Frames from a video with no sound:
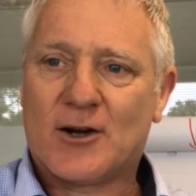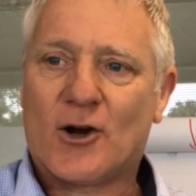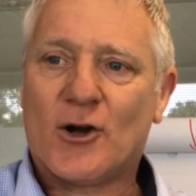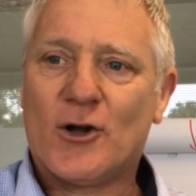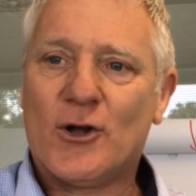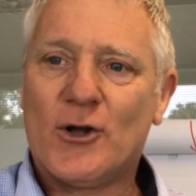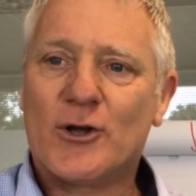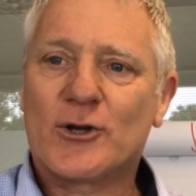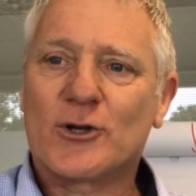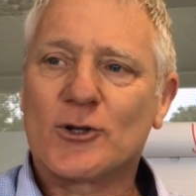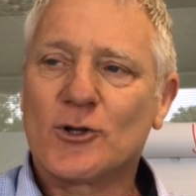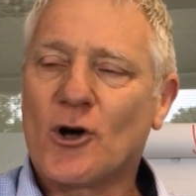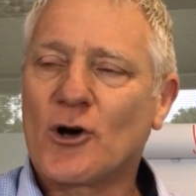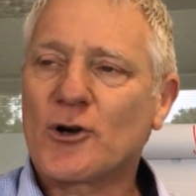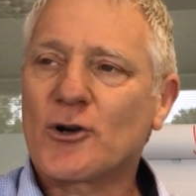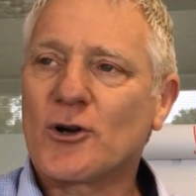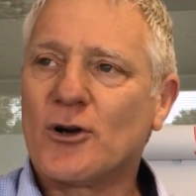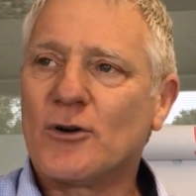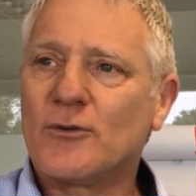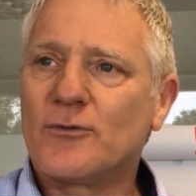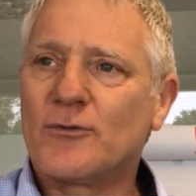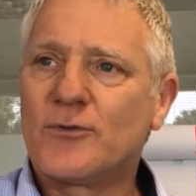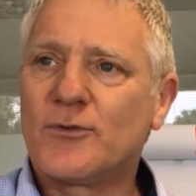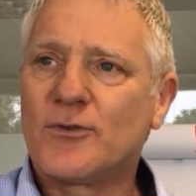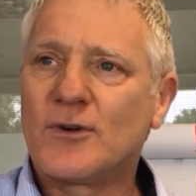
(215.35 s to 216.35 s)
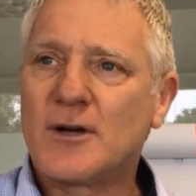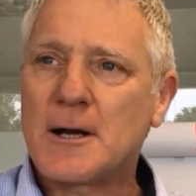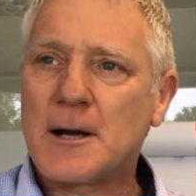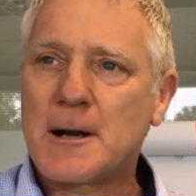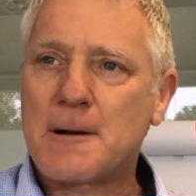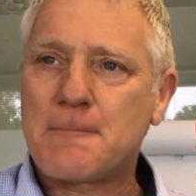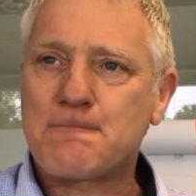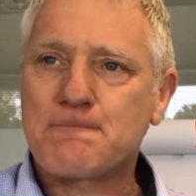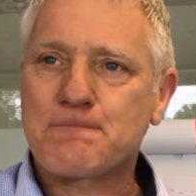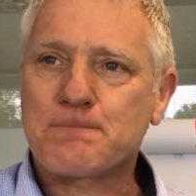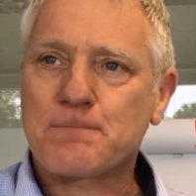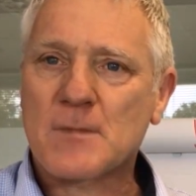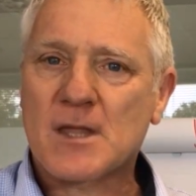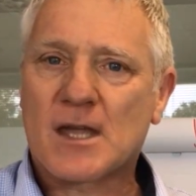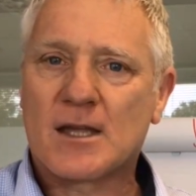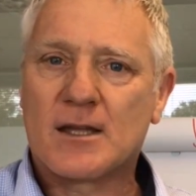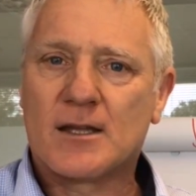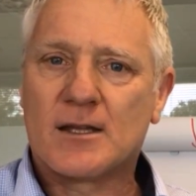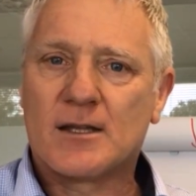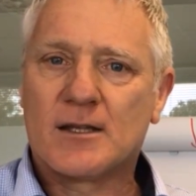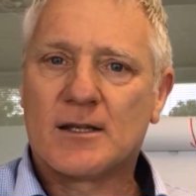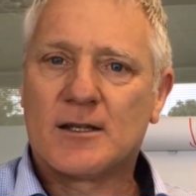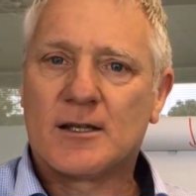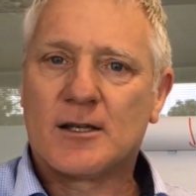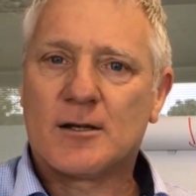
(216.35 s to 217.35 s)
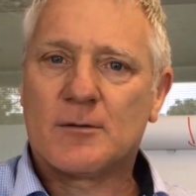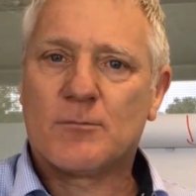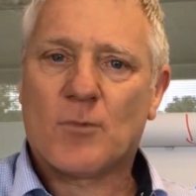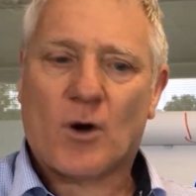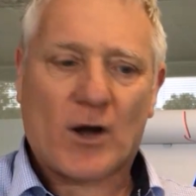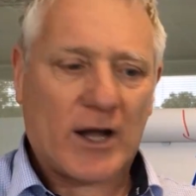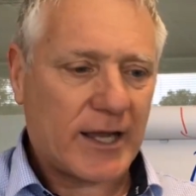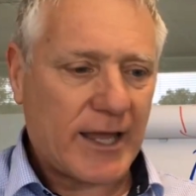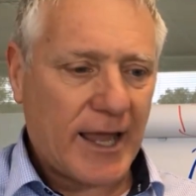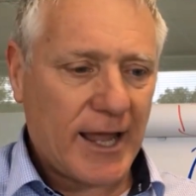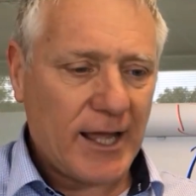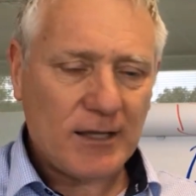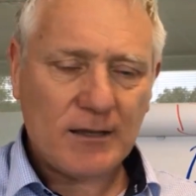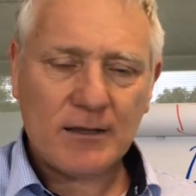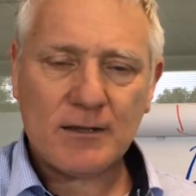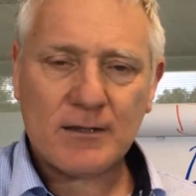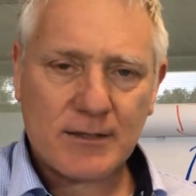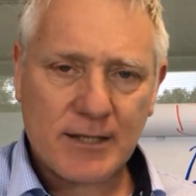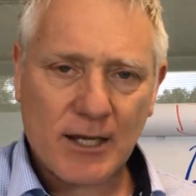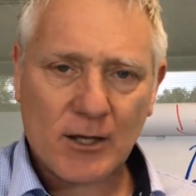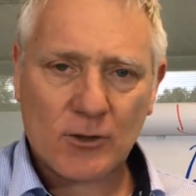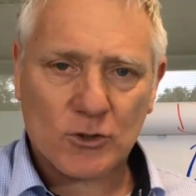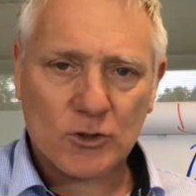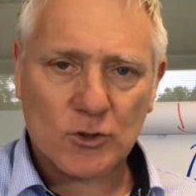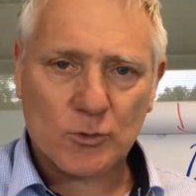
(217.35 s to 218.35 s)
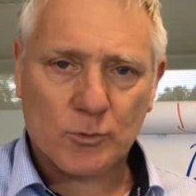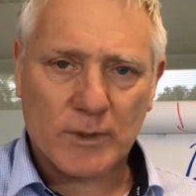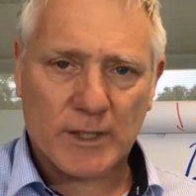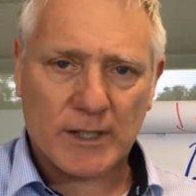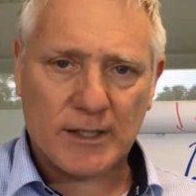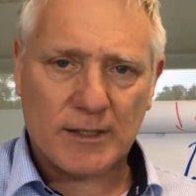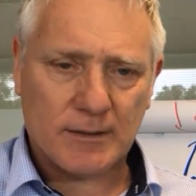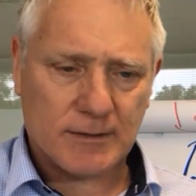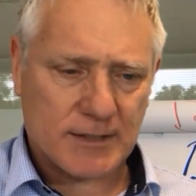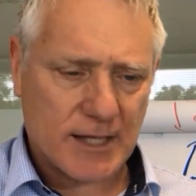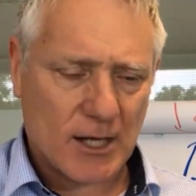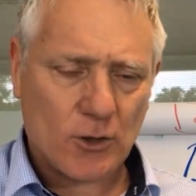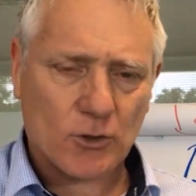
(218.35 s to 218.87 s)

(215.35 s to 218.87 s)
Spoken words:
heard a lot of my accountant tells me